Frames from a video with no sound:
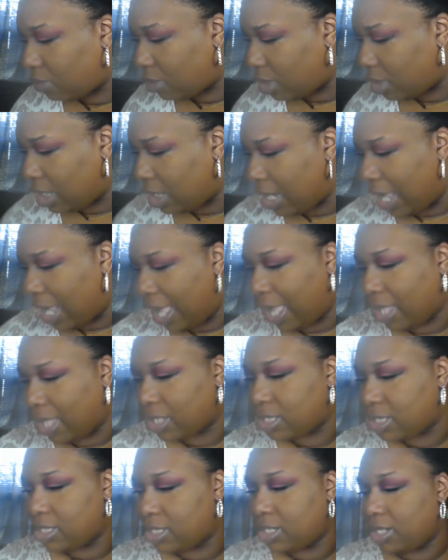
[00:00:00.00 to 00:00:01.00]

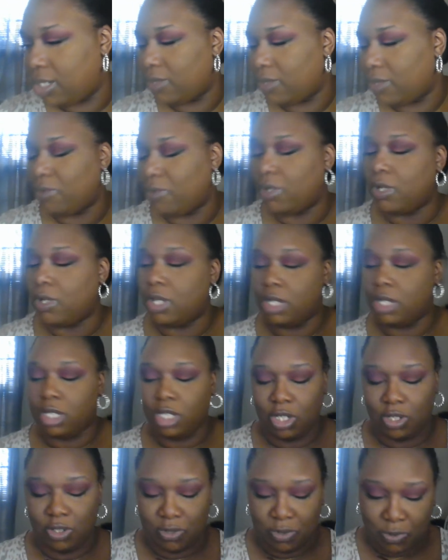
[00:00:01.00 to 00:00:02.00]
Next, we're going to
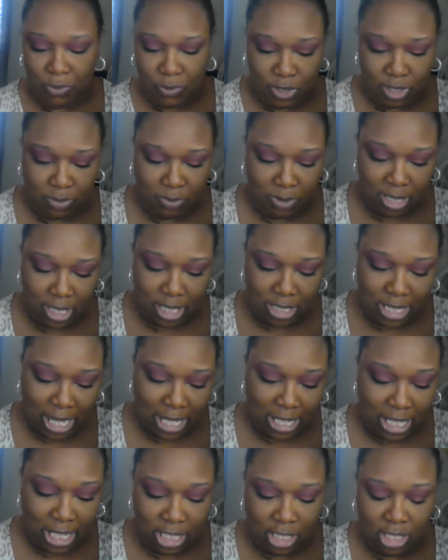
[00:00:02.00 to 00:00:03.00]
use, because I
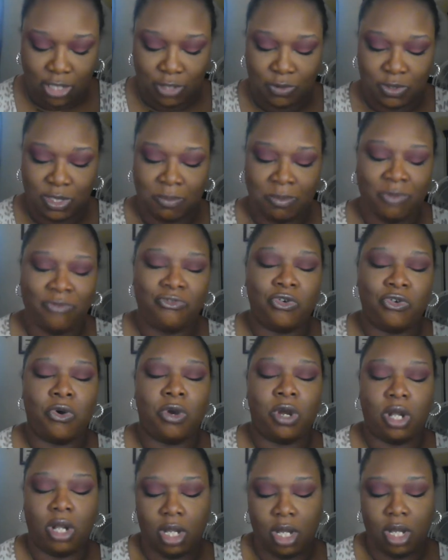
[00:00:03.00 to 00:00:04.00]
didn't use it
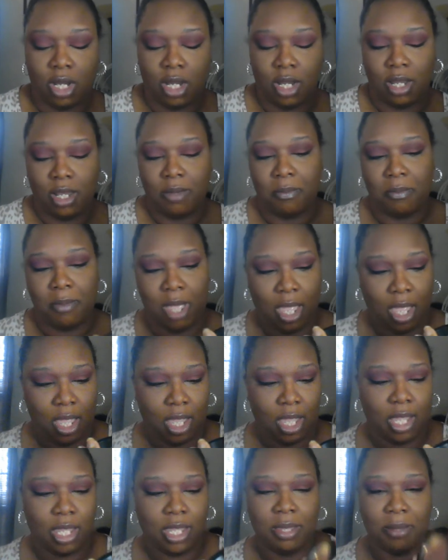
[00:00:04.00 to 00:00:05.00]
before,
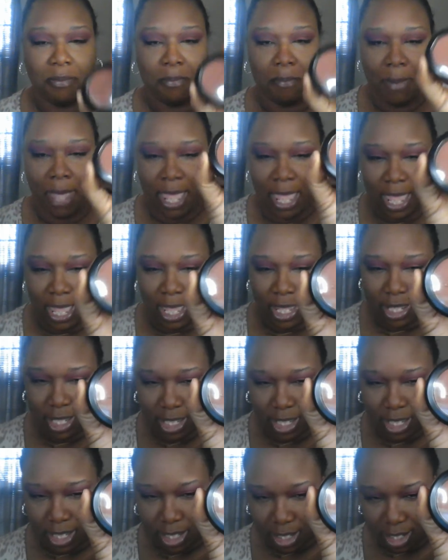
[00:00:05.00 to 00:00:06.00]
my MAC